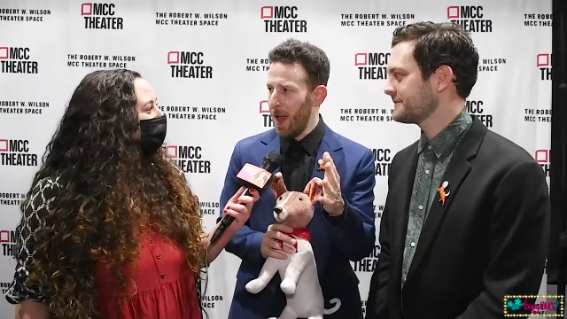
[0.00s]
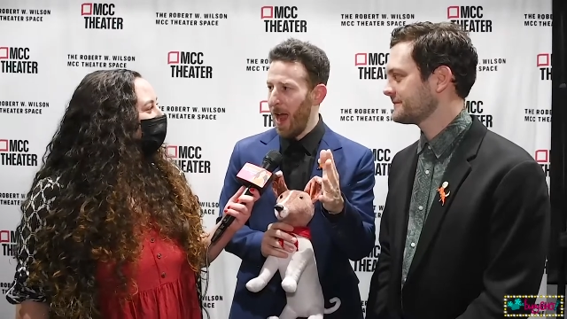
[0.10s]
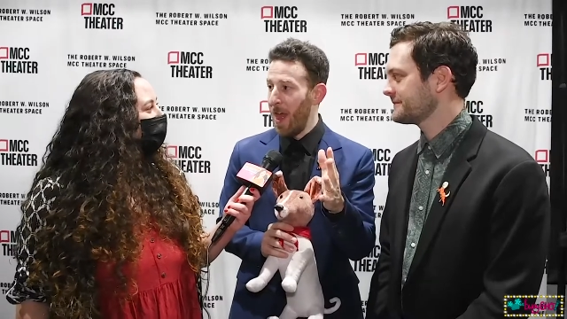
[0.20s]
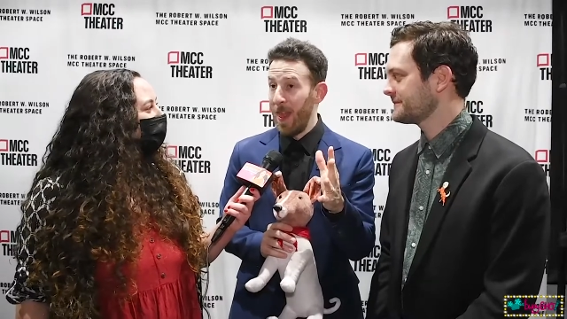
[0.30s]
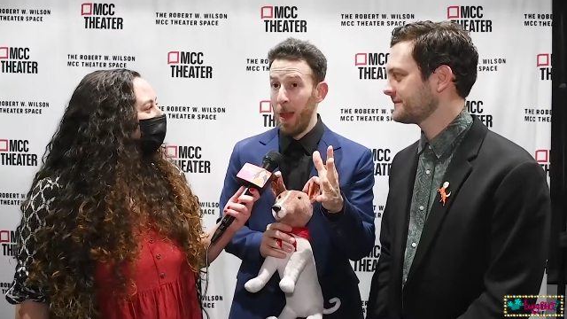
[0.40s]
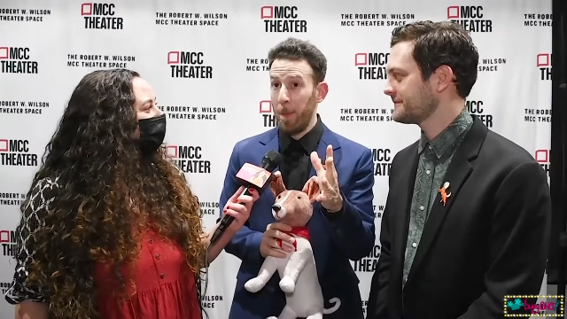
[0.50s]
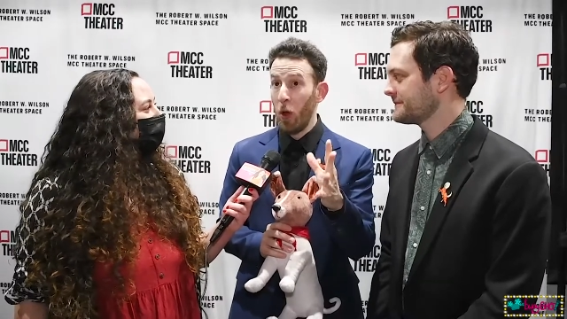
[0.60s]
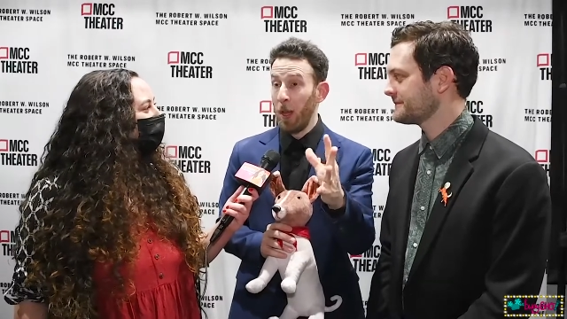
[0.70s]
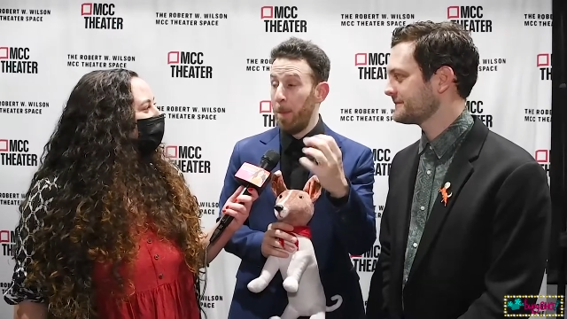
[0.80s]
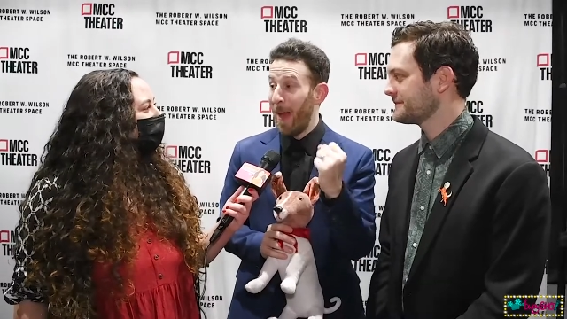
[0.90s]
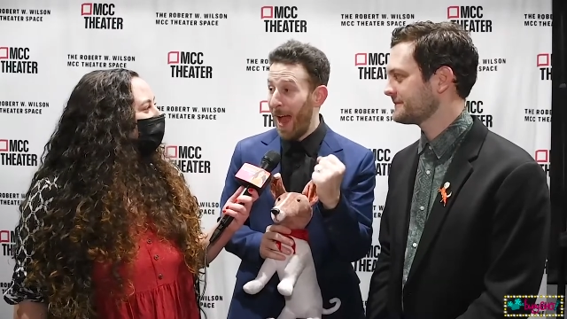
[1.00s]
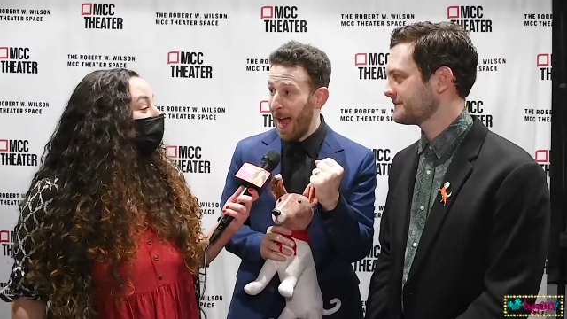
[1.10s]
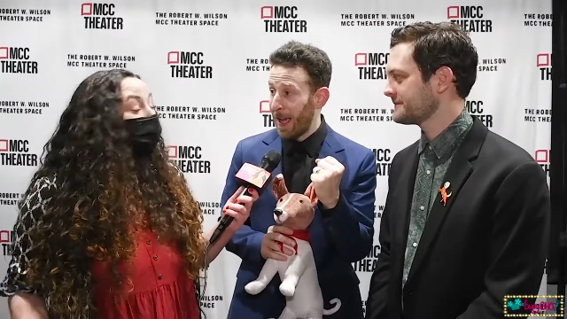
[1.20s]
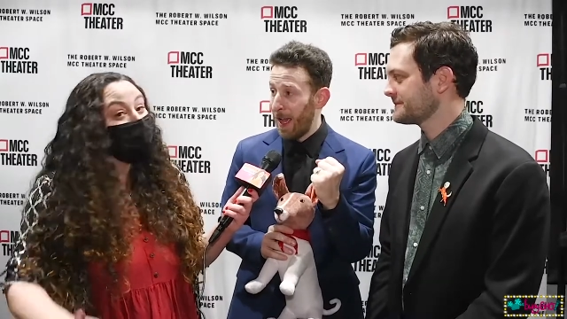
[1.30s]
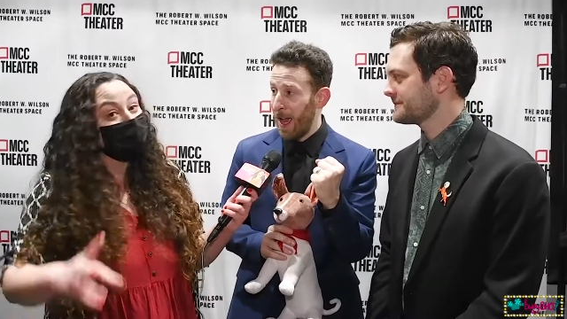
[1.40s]
Speaker 1: and then pull it
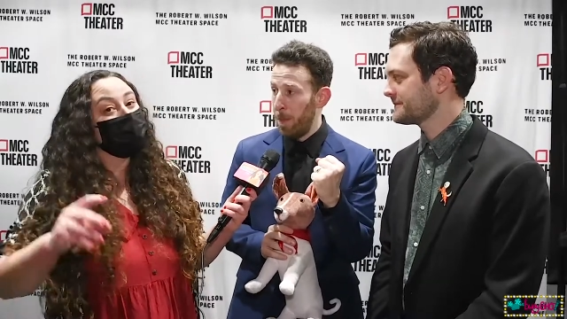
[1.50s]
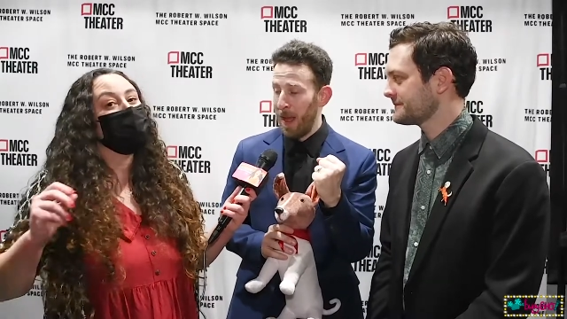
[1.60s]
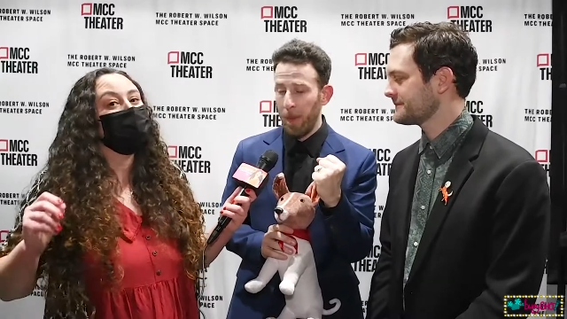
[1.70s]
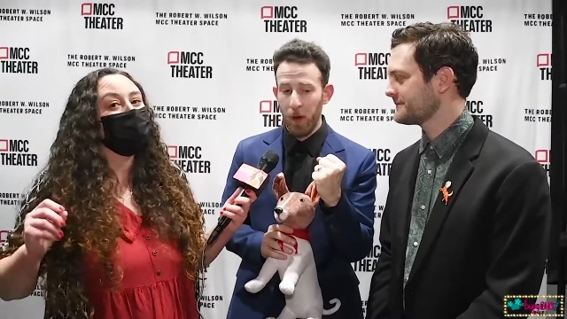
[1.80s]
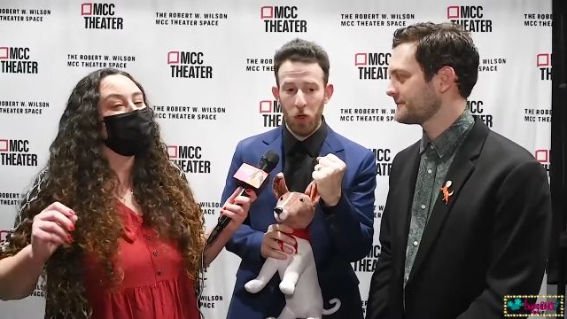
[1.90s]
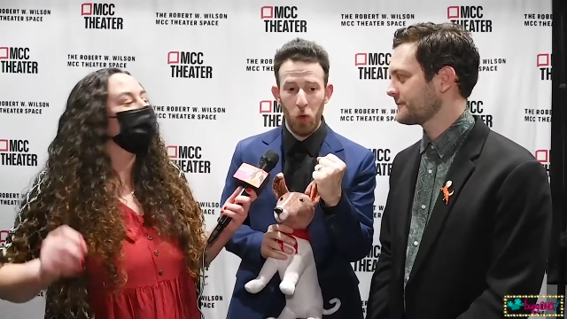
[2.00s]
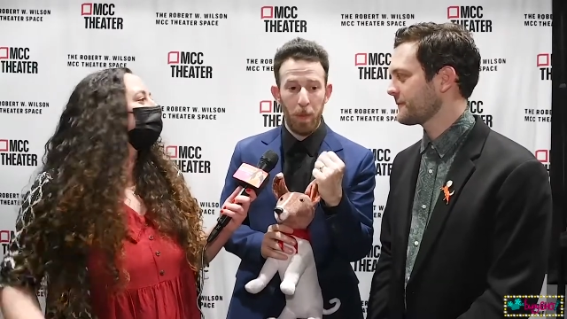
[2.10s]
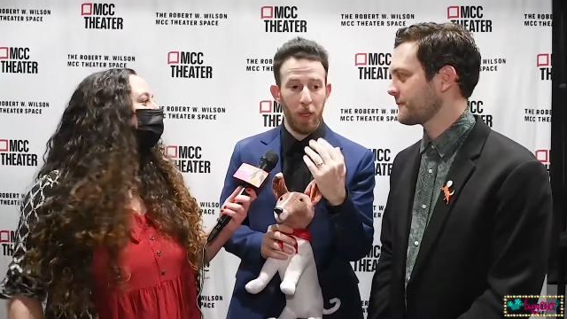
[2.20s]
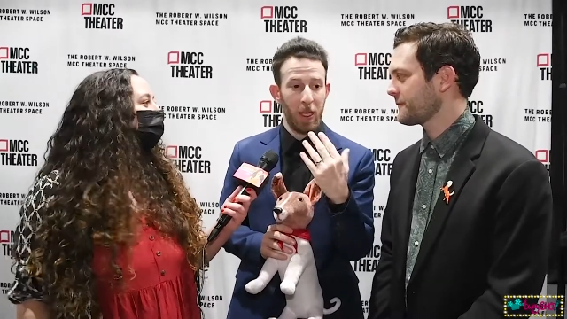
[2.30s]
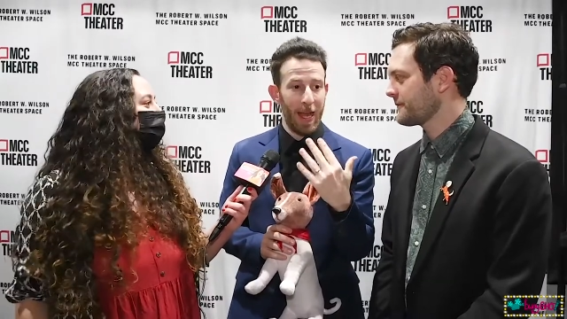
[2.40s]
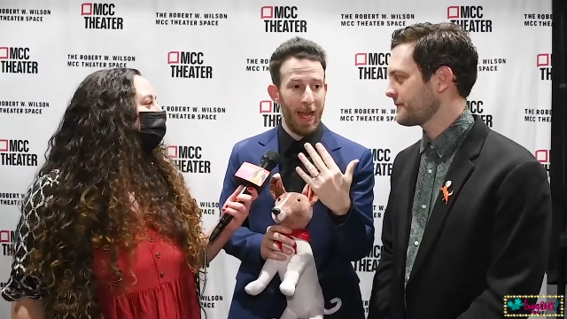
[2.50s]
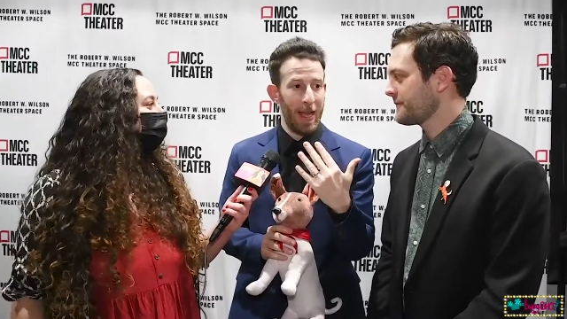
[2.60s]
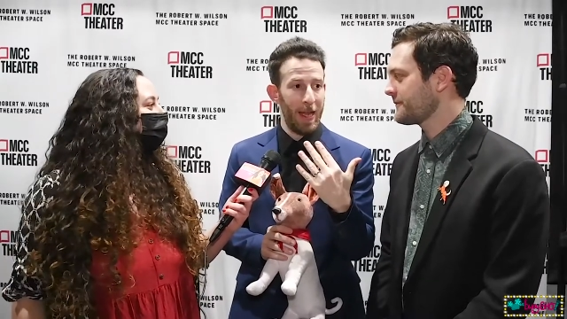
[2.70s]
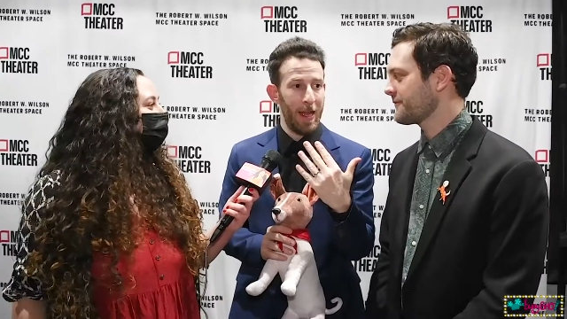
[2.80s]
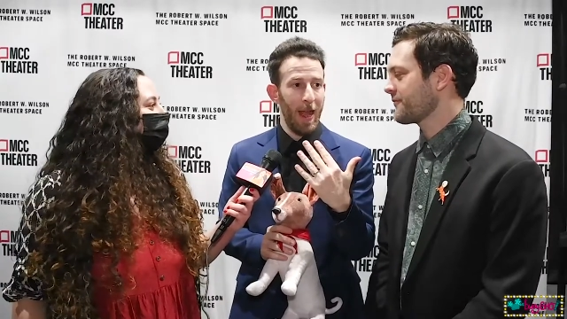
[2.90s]
back and be able to do a
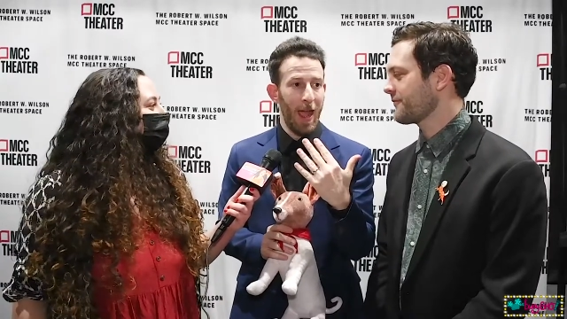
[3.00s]
play